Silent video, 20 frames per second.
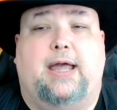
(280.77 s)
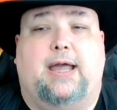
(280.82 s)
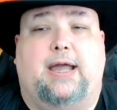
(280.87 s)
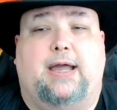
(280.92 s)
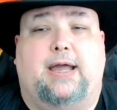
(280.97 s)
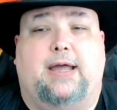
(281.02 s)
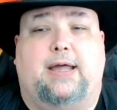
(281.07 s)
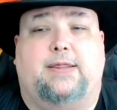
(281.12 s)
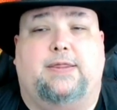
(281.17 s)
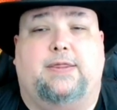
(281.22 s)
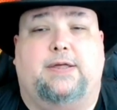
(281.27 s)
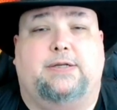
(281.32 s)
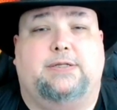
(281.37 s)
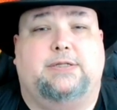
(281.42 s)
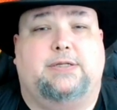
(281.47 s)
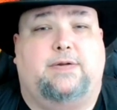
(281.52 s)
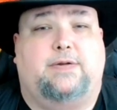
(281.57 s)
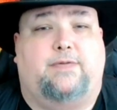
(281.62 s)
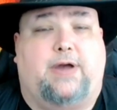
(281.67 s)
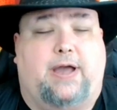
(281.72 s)
and things
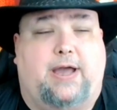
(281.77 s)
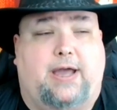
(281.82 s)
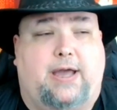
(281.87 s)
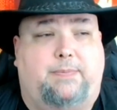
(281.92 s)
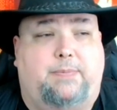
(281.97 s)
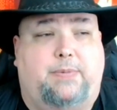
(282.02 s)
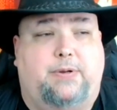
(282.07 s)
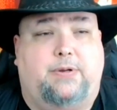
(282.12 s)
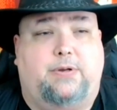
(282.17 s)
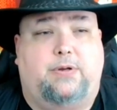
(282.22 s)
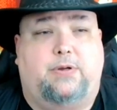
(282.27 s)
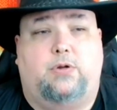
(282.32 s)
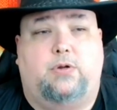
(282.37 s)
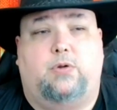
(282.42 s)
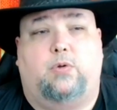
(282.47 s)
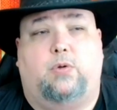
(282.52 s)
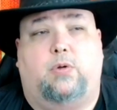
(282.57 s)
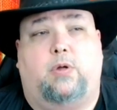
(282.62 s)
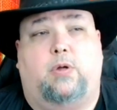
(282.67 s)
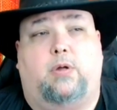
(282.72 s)
that have happened
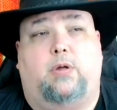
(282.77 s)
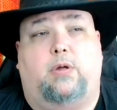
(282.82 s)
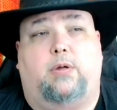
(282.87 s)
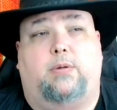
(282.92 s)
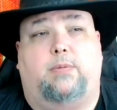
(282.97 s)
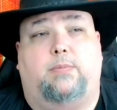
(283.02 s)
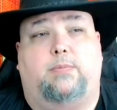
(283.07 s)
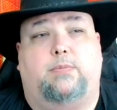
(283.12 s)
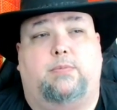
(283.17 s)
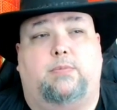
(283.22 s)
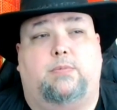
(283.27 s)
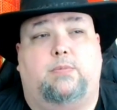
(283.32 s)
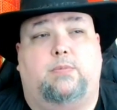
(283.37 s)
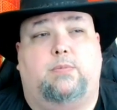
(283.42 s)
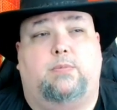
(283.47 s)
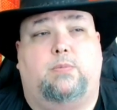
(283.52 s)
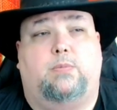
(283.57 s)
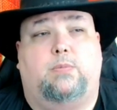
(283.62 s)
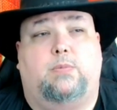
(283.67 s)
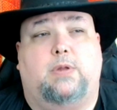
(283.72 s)
um,
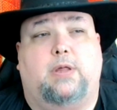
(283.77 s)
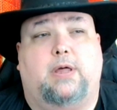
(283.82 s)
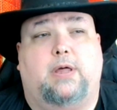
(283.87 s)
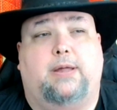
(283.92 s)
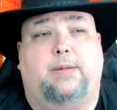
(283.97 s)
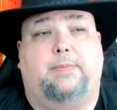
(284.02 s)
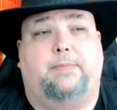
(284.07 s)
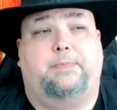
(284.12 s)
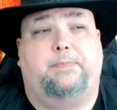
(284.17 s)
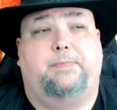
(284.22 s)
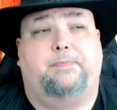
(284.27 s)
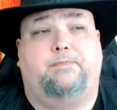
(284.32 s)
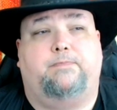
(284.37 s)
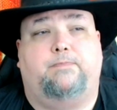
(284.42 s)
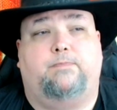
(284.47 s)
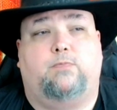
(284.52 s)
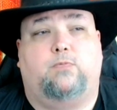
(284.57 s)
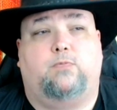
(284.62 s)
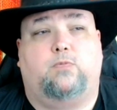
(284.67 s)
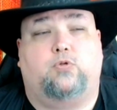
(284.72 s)
that
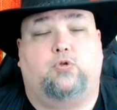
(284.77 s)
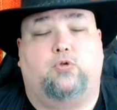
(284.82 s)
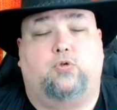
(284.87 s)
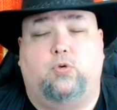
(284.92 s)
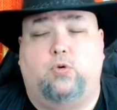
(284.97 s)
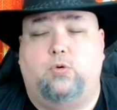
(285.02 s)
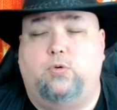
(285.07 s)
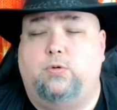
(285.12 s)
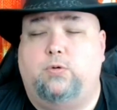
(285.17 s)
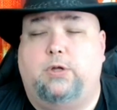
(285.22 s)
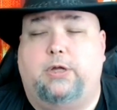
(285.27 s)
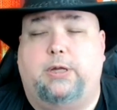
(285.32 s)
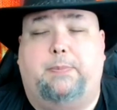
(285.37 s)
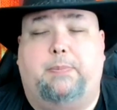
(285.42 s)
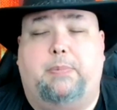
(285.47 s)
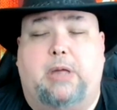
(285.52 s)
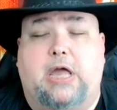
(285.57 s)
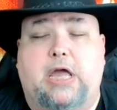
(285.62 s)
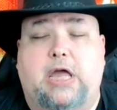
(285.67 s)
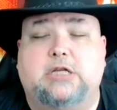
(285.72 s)
truly
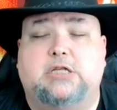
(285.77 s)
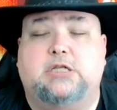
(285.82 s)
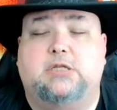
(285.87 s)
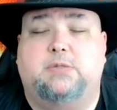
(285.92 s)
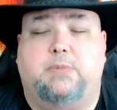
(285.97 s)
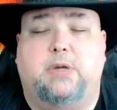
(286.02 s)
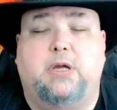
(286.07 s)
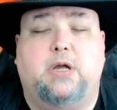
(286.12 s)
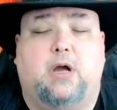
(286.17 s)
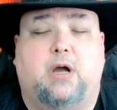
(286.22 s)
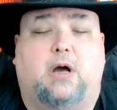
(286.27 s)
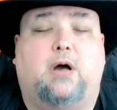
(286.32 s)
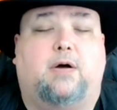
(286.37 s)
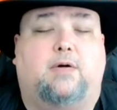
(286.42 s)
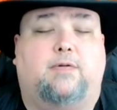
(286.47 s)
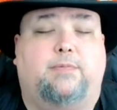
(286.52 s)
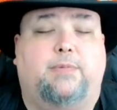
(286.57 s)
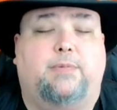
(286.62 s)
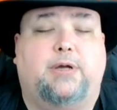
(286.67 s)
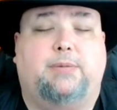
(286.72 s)
piss me
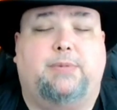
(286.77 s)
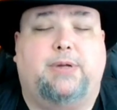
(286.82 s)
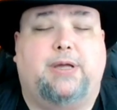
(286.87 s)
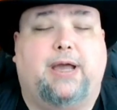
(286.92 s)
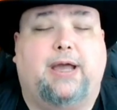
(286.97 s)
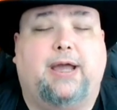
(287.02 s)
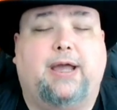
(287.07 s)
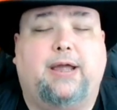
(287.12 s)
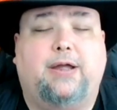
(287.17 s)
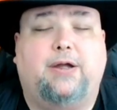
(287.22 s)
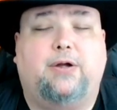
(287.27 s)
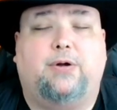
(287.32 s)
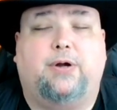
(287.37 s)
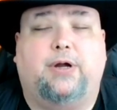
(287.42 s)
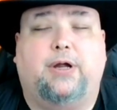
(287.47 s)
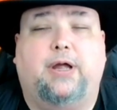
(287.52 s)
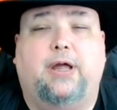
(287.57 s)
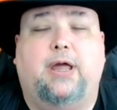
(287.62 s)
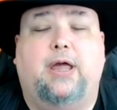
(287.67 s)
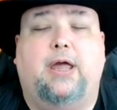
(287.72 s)
off, make me
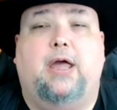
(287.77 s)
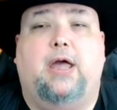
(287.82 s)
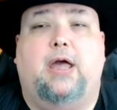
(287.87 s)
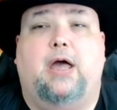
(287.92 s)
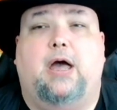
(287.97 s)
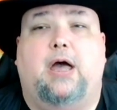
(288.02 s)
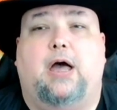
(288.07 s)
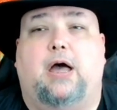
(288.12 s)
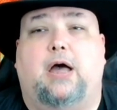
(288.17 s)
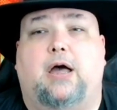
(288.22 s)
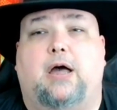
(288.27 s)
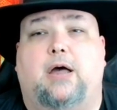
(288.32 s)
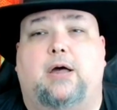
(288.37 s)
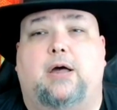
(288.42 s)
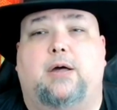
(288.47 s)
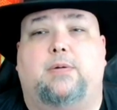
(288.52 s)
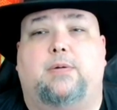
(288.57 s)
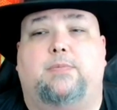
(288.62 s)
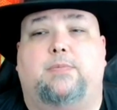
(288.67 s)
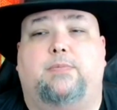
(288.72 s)
angry,
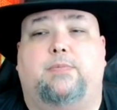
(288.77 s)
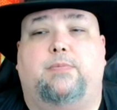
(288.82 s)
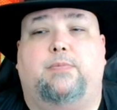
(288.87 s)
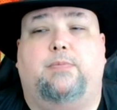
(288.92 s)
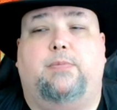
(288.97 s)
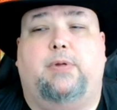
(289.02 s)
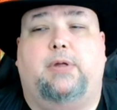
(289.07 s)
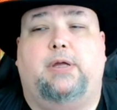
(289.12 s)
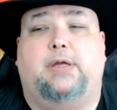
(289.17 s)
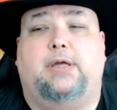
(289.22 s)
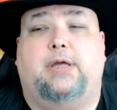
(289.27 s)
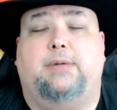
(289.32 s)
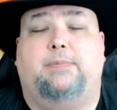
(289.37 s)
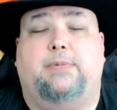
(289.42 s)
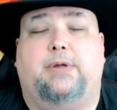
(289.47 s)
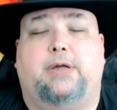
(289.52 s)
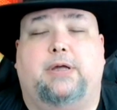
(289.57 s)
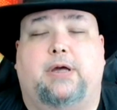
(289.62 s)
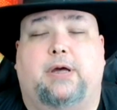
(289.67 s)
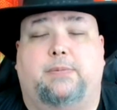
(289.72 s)
um, get
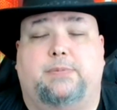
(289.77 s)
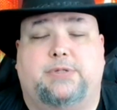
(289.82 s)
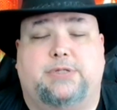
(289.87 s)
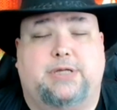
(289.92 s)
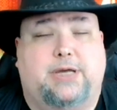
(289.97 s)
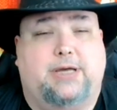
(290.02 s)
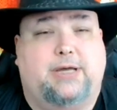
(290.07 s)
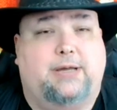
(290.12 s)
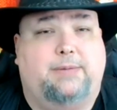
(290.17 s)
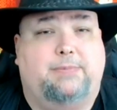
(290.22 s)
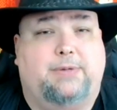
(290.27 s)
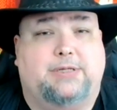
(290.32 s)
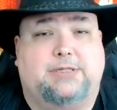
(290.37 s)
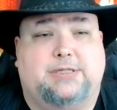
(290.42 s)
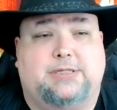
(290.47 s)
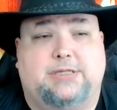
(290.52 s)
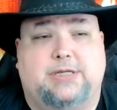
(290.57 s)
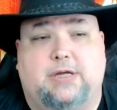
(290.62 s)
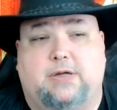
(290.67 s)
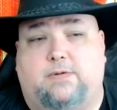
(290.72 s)
me upset at
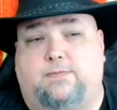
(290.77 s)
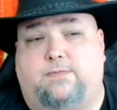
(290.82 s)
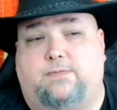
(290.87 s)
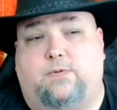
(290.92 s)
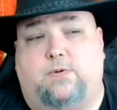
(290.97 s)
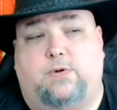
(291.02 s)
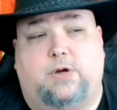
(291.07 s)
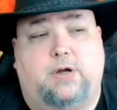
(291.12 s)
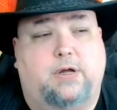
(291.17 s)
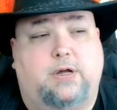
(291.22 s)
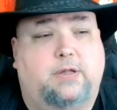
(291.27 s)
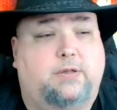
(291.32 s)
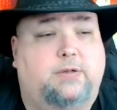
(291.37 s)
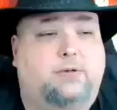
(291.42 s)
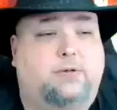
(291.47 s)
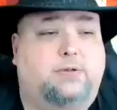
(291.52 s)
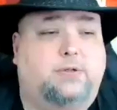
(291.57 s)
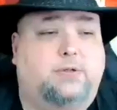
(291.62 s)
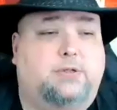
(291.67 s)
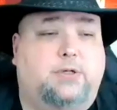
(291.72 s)
myself or
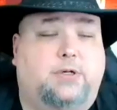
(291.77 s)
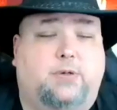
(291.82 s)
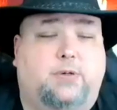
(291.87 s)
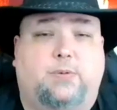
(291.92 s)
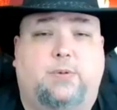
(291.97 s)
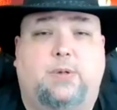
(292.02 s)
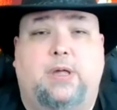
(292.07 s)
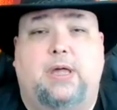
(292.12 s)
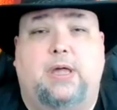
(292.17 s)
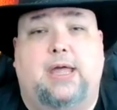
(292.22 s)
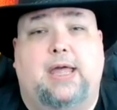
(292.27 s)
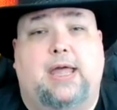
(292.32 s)
others. You know,